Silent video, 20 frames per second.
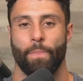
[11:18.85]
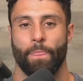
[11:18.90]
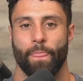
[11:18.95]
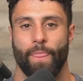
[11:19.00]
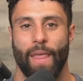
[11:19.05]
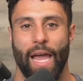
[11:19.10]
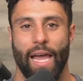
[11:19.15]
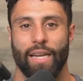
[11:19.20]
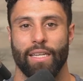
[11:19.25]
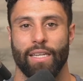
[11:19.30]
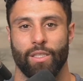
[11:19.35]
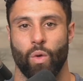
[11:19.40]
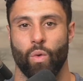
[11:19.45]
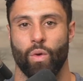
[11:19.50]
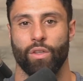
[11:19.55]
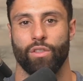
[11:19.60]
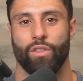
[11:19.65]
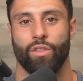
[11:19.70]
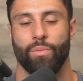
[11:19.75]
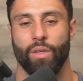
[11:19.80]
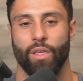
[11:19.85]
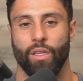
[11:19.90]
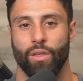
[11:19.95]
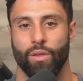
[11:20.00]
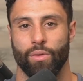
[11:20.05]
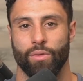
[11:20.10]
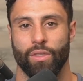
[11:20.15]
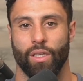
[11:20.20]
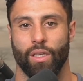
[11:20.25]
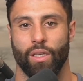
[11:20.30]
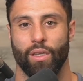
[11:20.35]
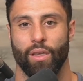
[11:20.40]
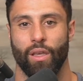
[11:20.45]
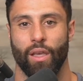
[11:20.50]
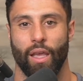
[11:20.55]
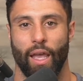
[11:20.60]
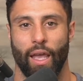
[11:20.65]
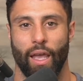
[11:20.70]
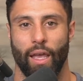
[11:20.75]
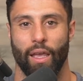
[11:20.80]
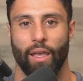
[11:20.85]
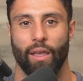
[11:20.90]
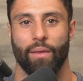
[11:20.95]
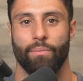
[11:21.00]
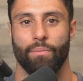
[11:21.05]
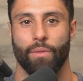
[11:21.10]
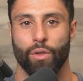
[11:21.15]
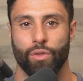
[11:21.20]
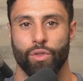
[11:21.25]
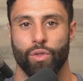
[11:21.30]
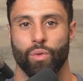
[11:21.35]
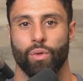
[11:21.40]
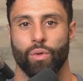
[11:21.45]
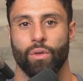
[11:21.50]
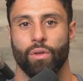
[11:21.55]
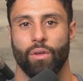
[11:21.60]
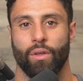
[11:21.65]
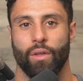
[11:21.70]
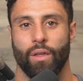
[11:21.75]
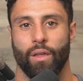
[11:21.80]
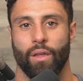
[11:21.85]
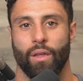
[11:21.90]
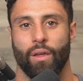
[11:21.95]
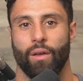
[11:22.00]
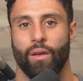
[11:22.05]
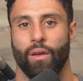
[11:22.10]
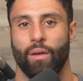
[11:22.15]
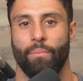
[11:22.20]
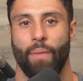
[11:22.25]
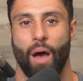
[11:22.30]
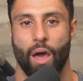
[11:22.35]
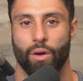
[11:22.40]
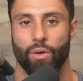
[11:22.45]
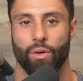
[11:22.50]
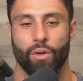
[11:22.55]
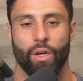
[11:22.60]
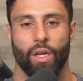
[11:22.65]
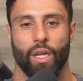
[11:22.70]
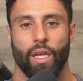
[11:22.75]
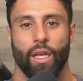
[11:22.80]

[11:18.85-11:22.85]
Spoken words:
that is going to be using a mutual model.